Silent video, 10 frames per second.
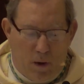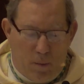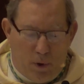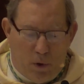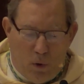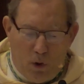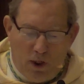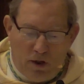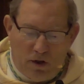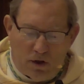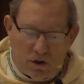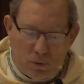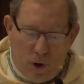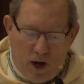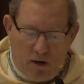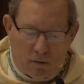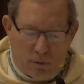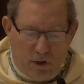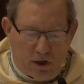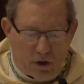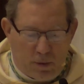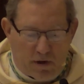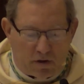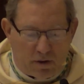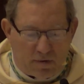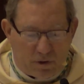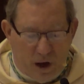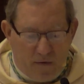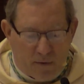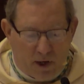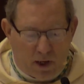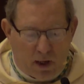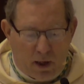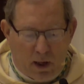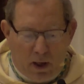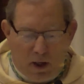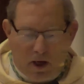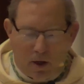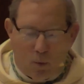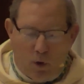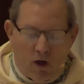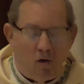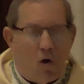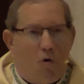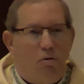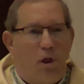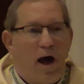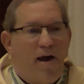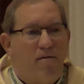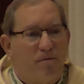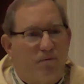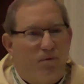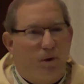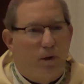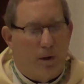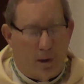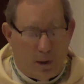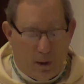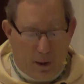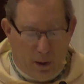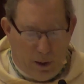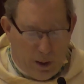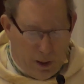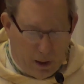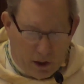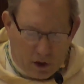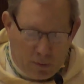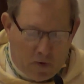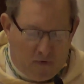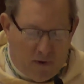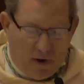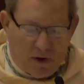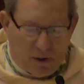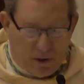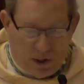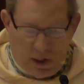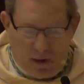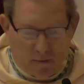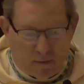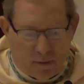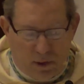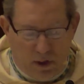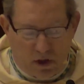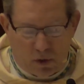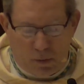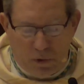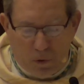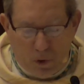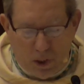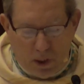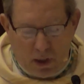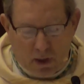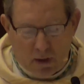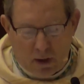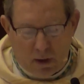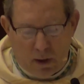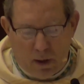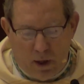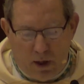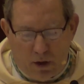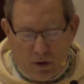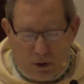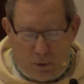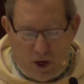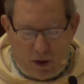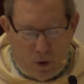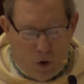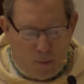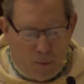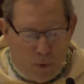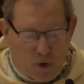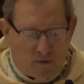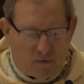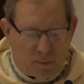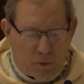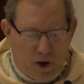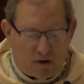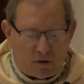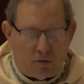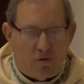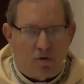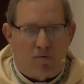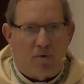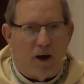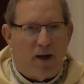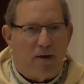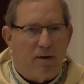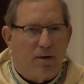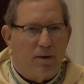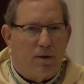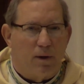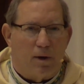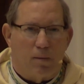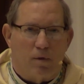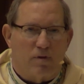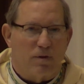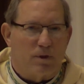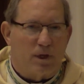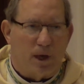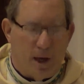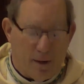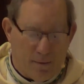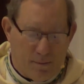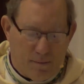But only in this way, through the experience of suffering, can we know life in its profundity, in its beauty, and in the great hope born from Christ crucified and risen again.